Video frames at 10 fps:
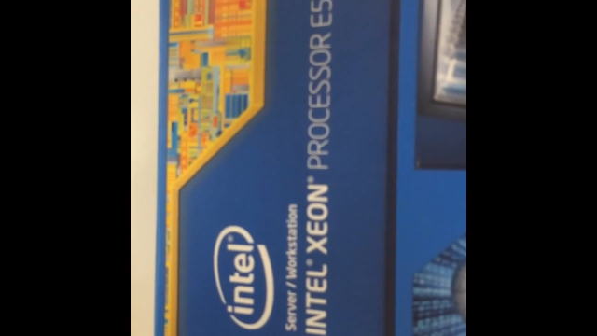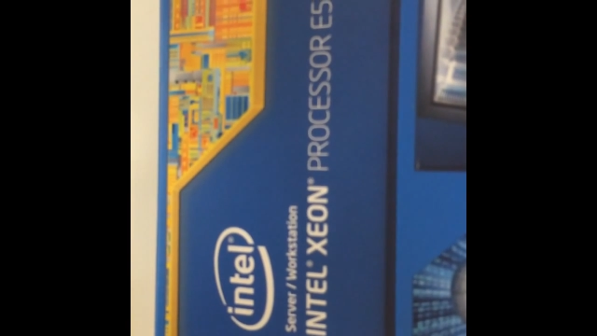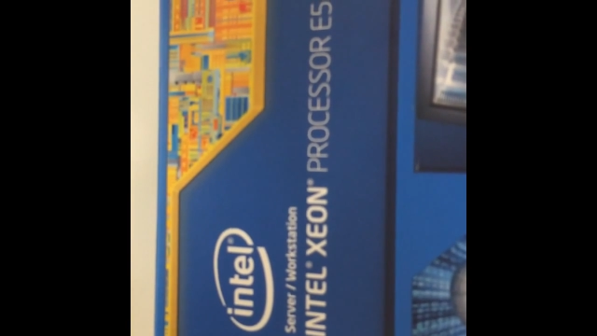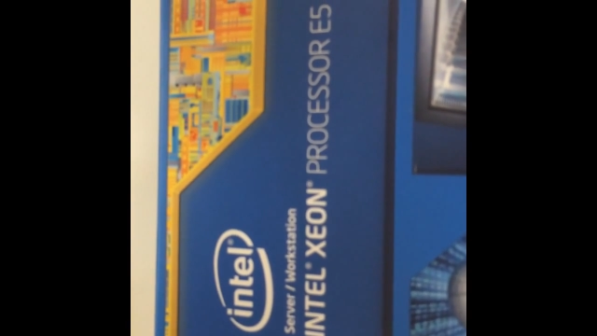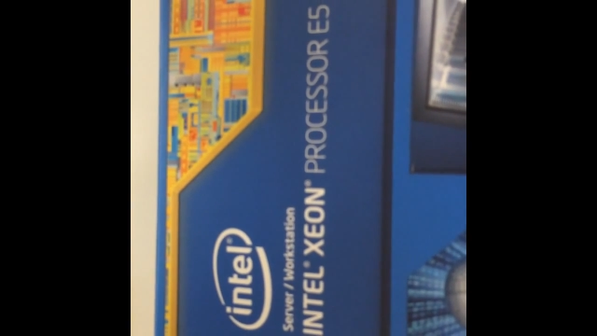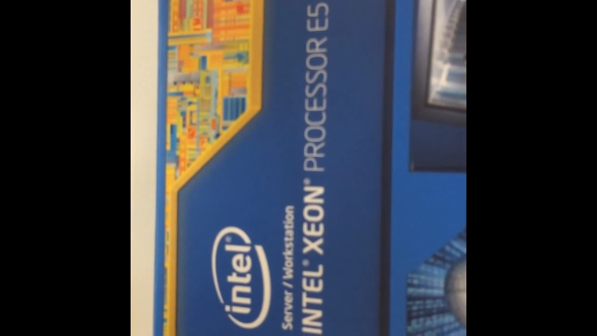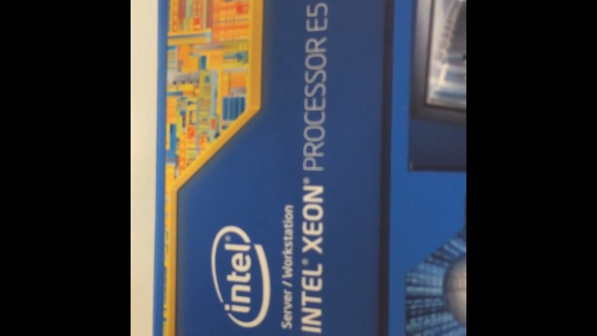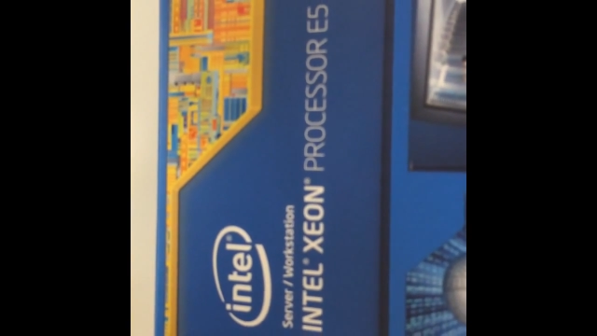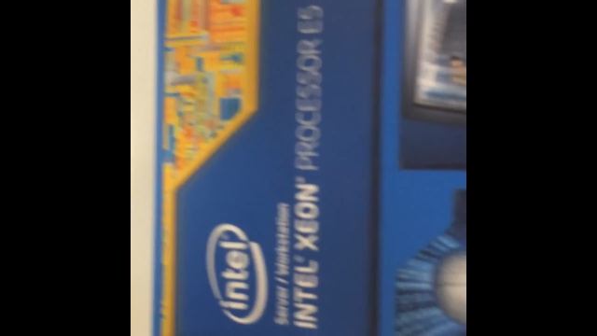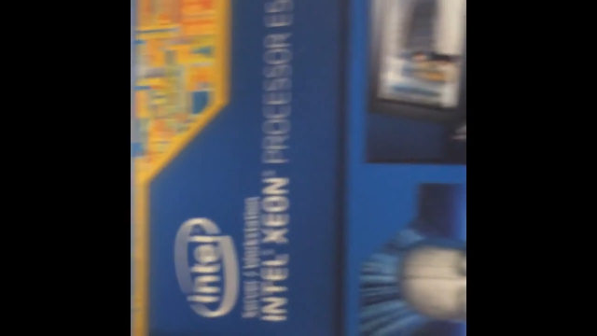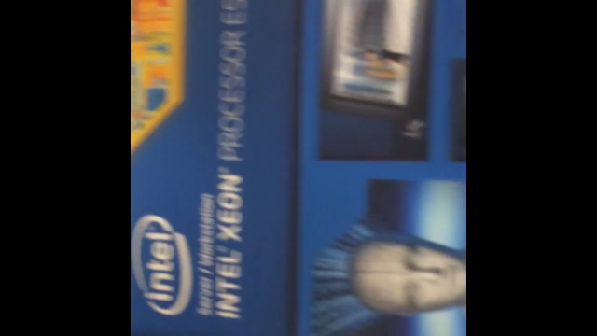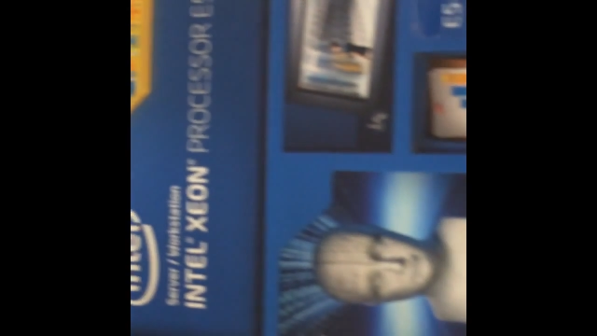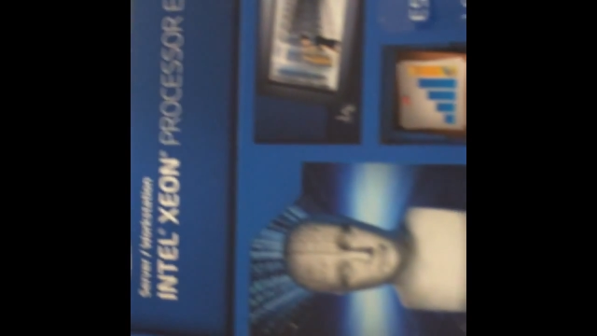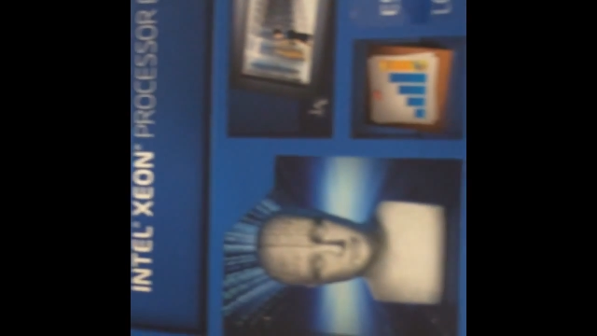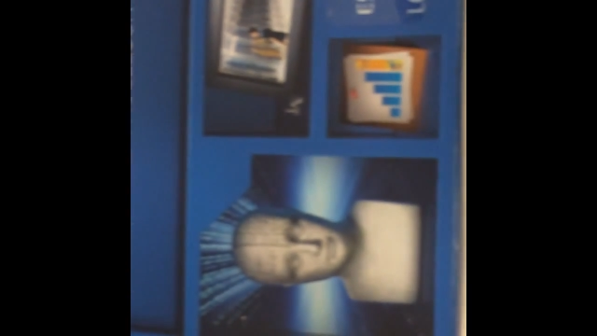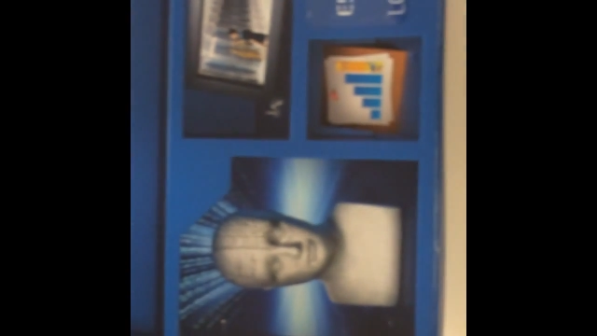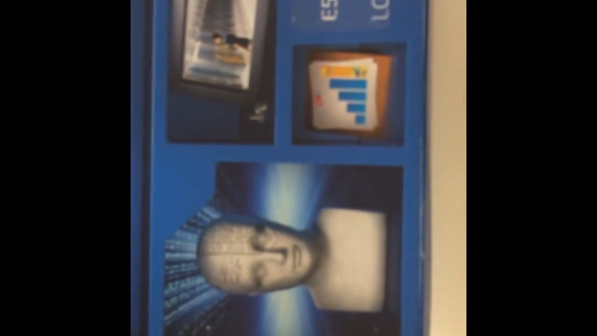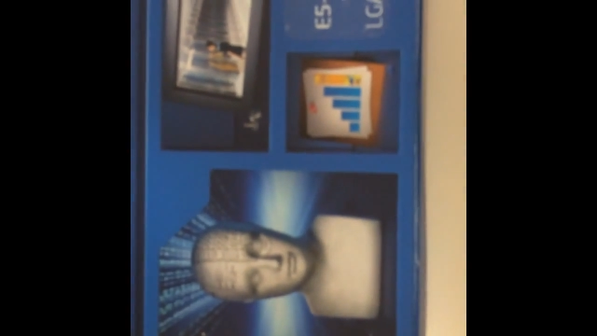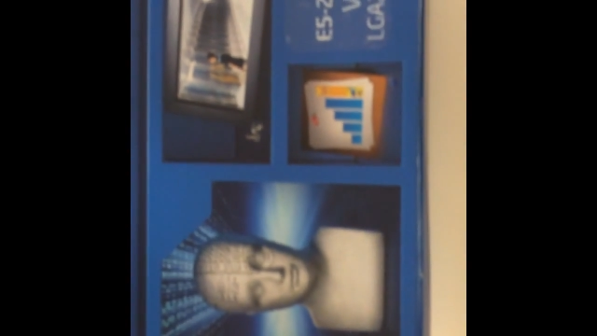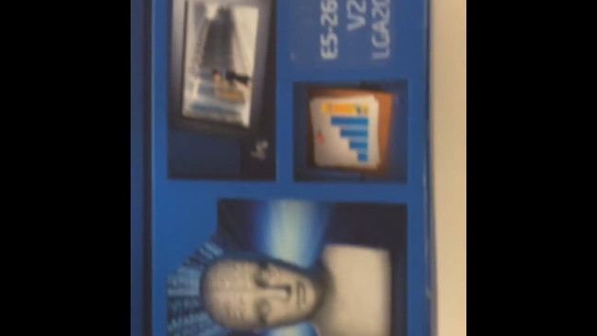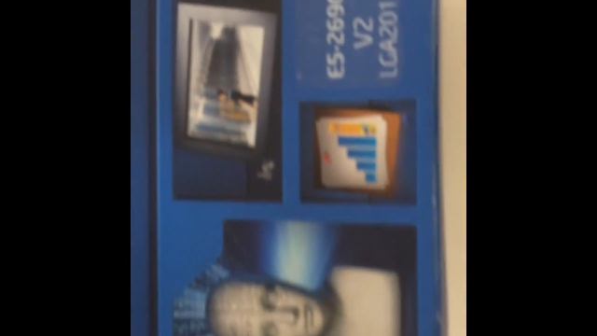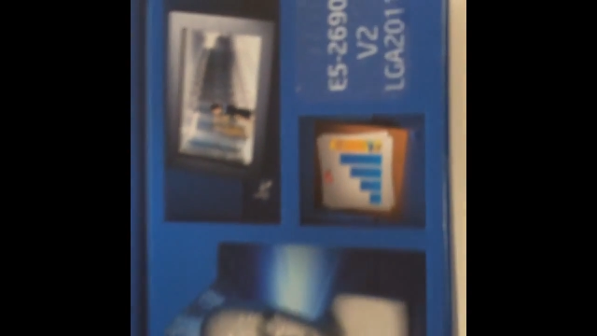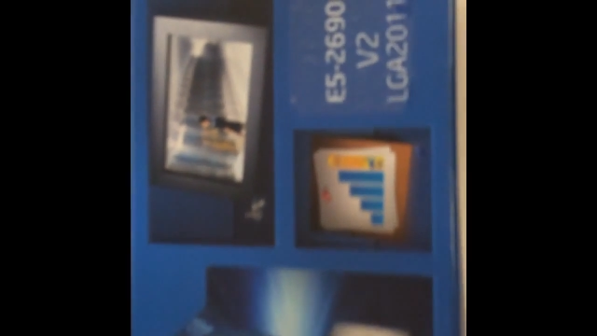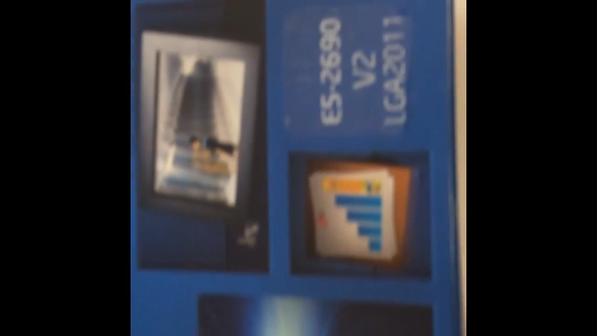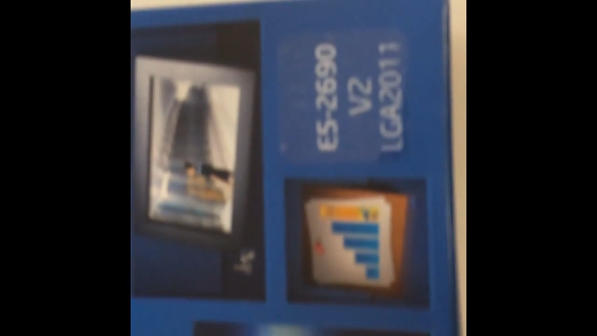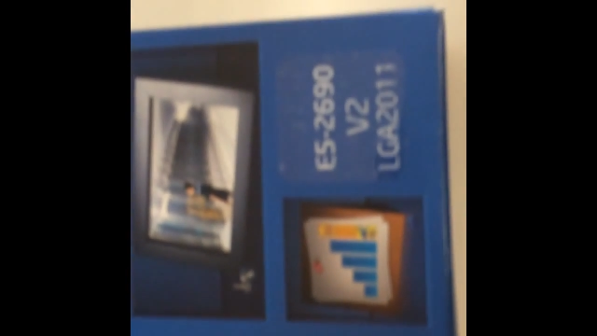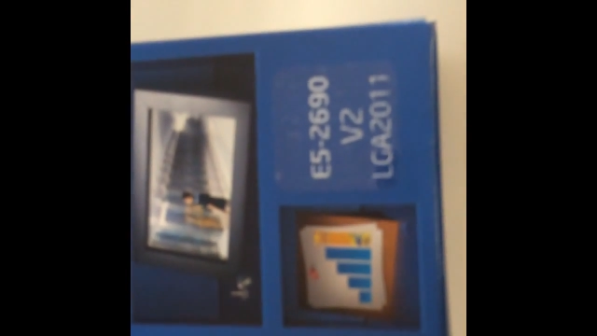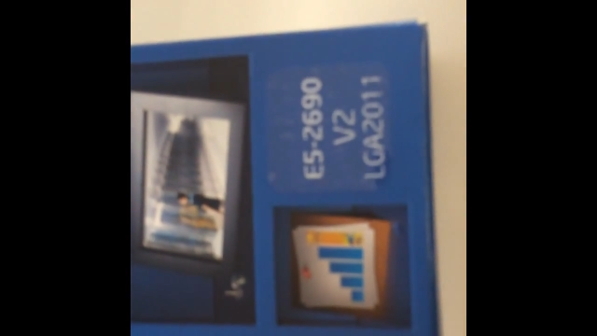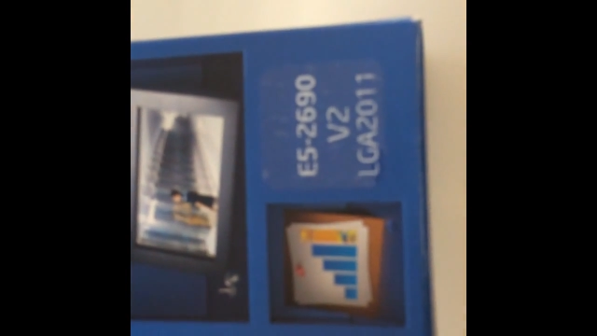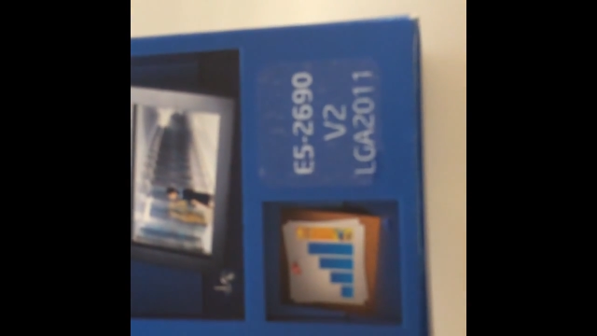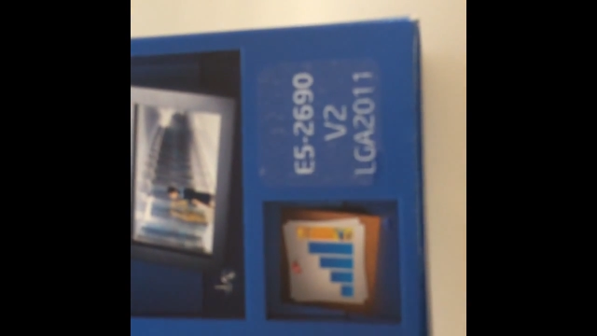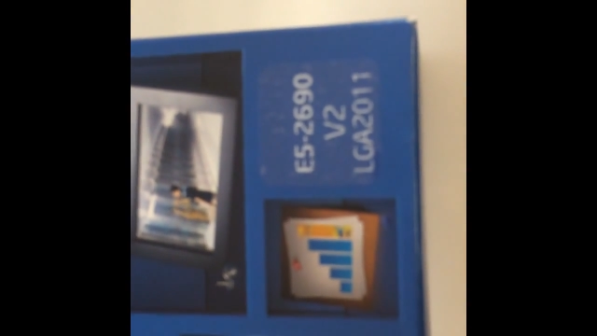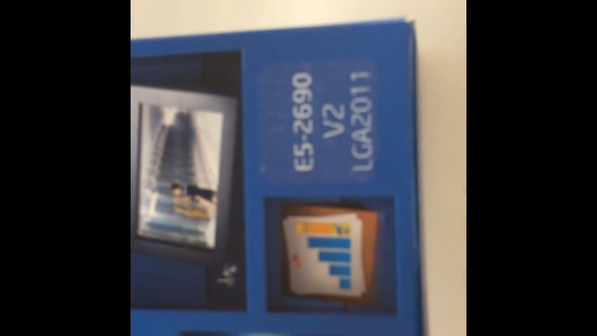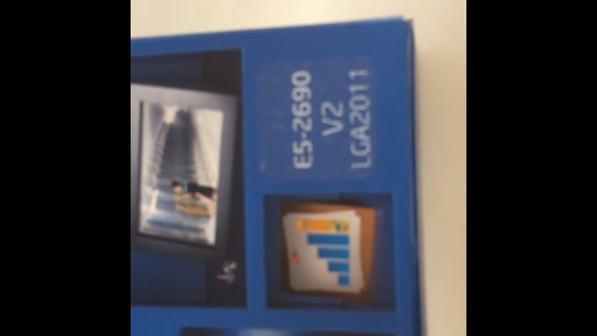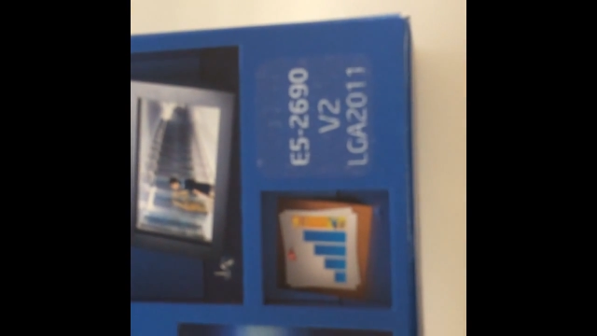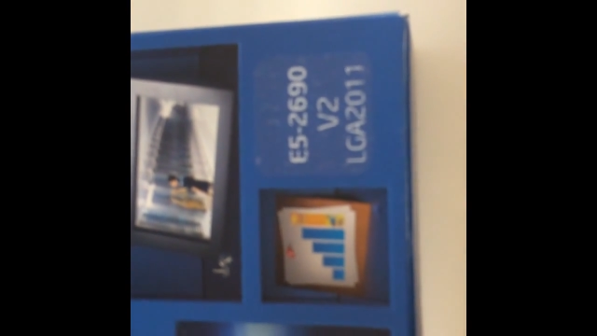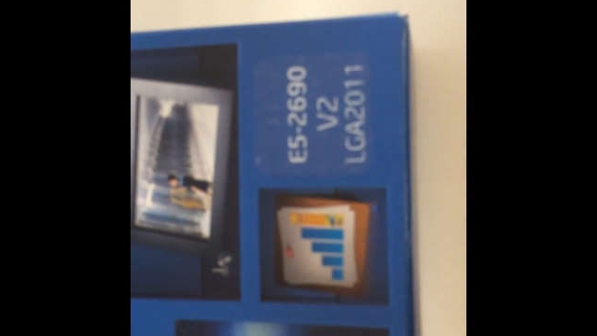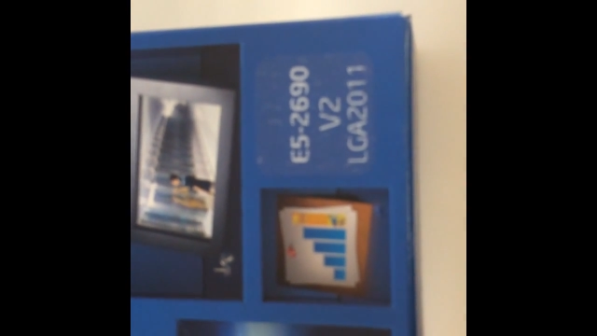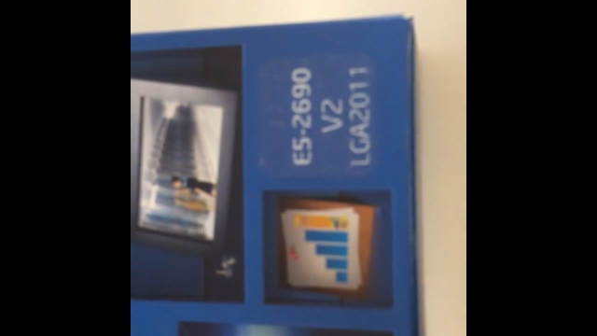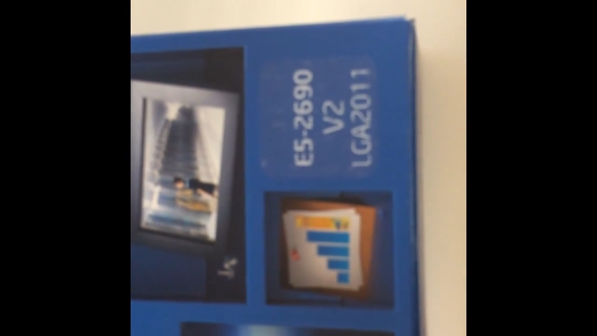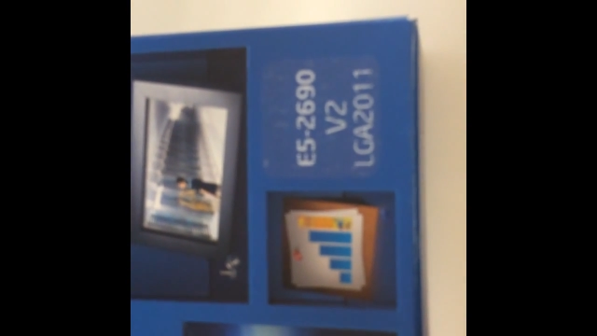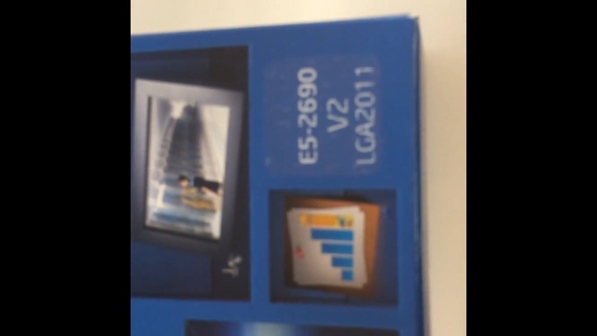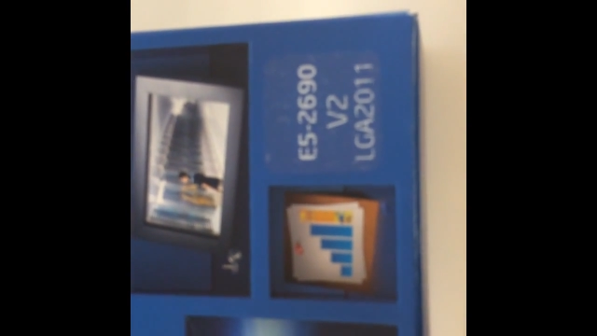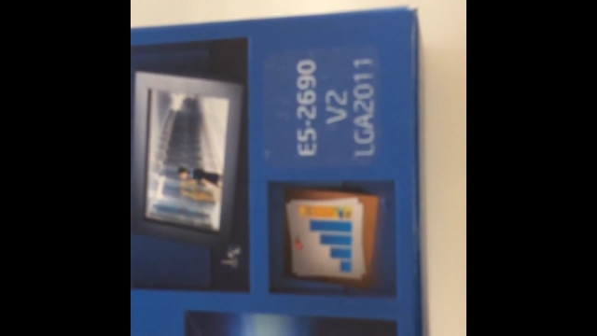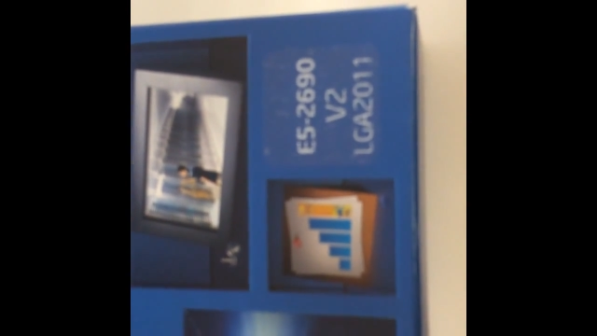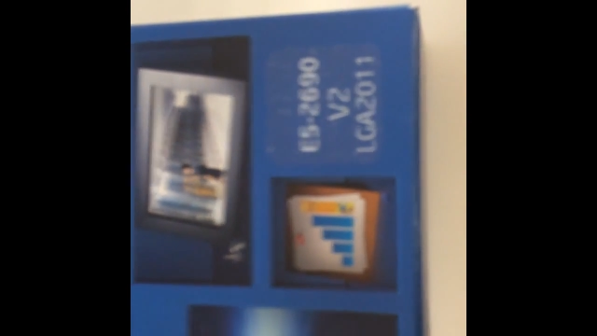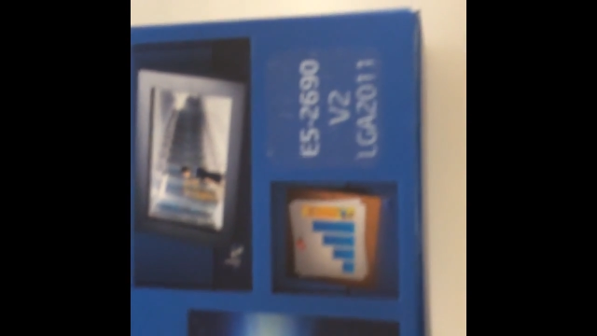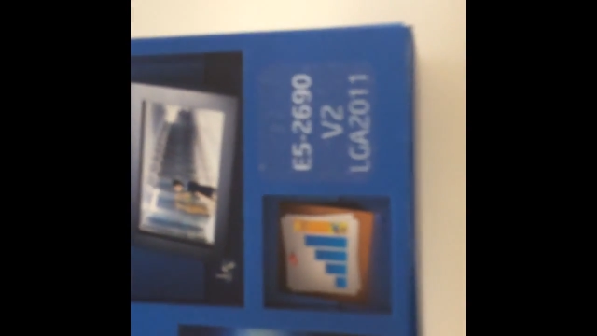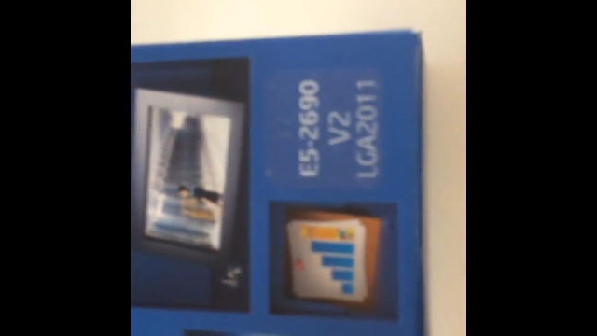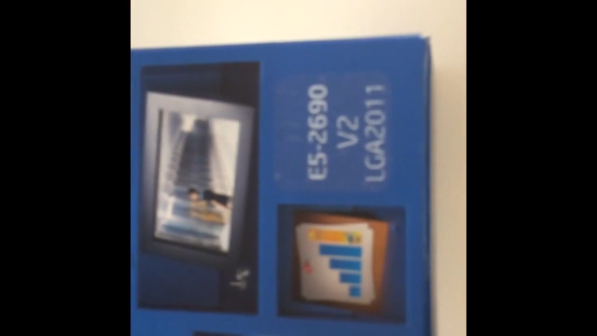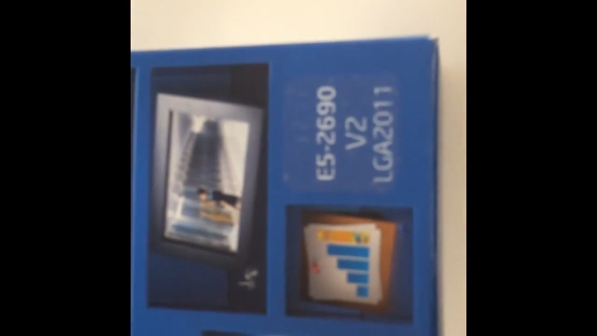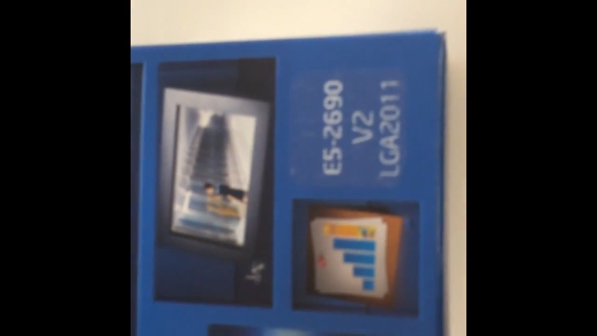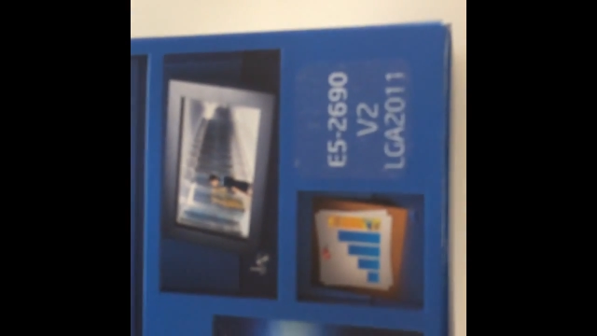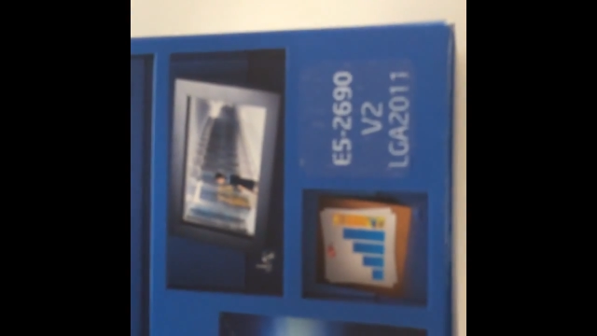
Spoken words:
[unreadable: no face in view]